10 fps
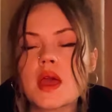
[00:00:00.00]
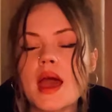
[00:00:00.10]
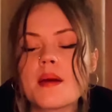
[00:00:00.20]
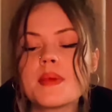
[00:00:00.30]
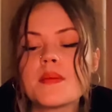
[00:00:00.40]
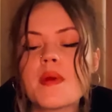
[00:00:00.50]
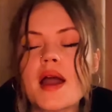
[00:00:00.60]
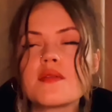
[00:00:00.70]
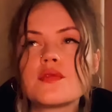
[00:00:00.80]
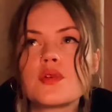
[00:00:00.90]
And be
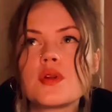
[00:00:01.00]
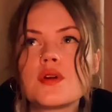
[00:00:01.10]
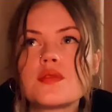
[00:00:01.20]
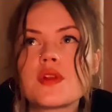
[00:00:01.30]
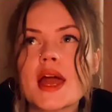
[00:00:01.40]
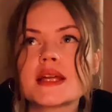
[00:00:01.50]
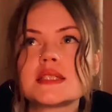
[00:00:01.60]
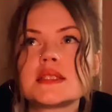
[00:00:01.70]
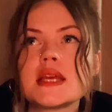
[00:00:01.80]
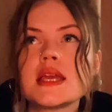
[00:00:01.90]
mindful of like
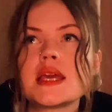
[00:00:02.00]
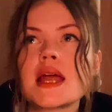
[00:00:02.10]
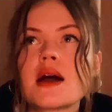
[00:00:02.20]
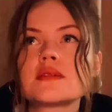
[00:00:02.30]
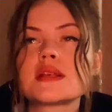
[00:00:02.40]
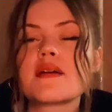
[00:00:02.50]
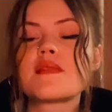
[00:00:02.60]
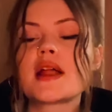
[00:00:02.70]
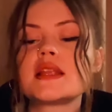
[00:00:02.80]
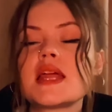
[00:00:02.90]
seeking outside
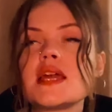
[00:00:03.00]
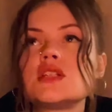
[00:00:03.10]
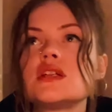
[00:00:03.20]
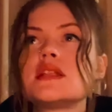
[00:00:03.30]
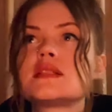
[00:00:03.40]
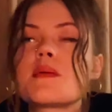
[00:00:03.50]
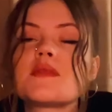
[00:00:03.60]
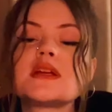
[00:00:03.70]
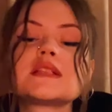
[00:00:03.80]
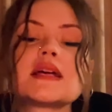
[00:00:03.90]
validation. It's
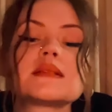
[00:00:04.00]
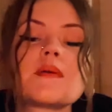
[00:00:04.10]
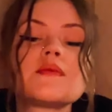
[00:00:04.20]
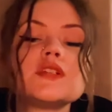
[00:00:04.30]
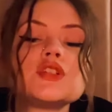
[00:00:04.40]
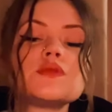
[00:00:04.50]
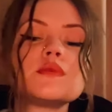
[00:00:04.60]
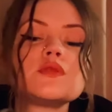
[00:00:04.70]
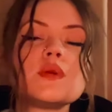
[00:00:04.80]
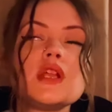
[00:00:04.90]
something, it's like something's just
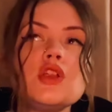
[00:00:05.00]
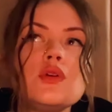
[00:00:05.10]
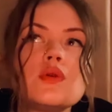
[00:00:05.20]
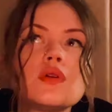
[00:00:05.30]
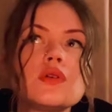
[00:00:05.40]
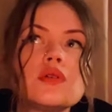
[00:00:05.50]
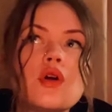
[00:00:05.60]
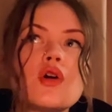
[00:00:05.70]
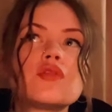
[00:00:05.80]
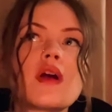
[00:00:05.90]
between you and
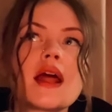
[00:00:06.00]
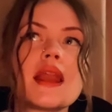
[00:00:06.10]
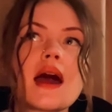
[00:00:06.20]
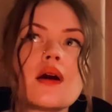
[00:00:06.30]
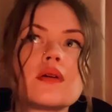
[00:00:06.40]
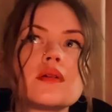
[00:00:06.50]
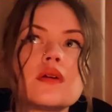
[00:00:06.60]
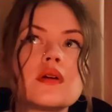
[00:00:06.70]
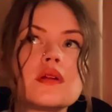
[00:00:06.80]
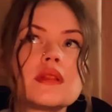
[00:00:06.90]
God right now.
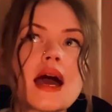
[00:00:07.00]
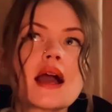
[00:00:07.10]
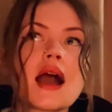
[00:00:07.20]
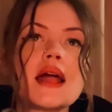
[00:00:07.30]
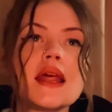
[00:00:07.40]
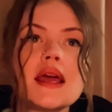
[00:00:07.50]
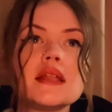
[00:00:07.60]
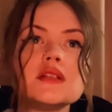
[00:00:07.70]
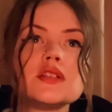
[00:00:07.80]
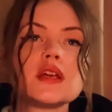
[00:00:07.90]
That kind of
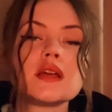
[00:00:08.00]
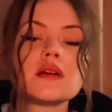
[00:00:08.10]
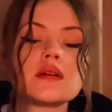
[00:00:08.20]
energy.